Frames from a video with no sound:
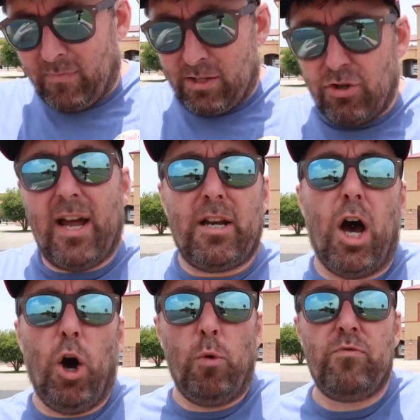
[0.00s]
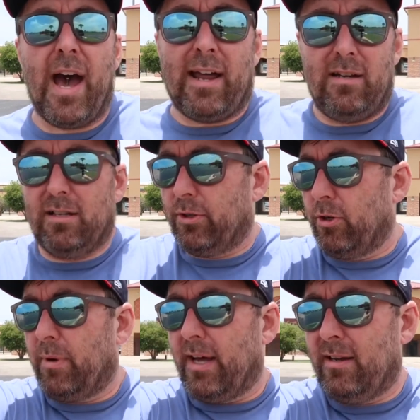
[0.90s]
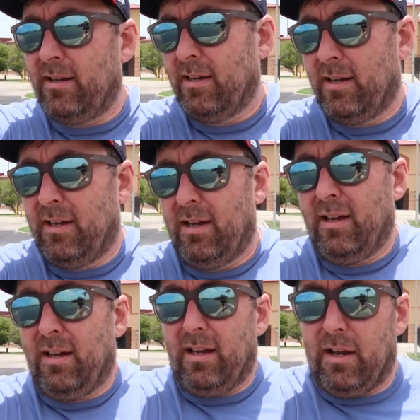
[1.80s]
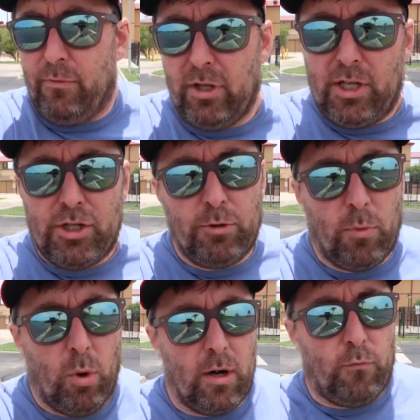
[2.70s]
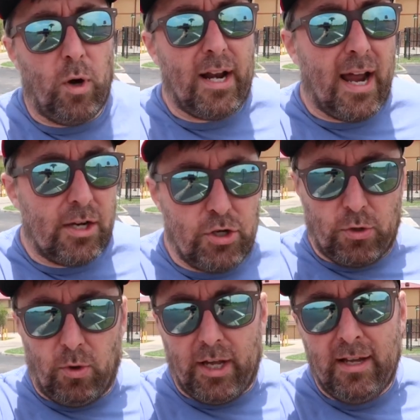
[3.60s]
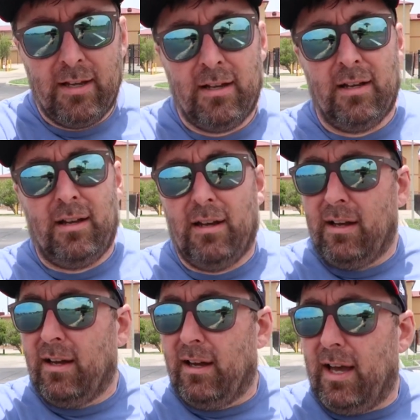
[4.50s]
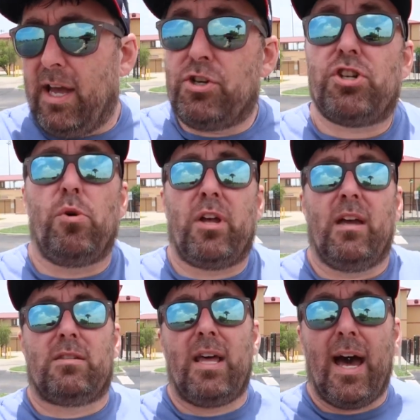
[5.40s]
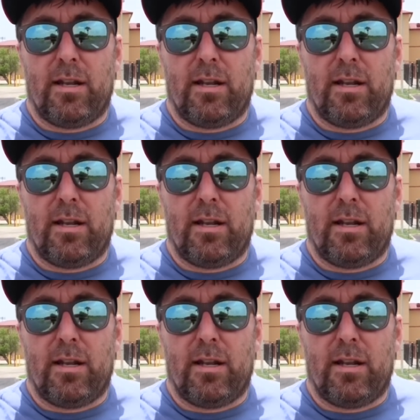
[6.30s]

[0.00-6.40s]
trying to hone that a little bit and really do more of what I enjoy and showcase that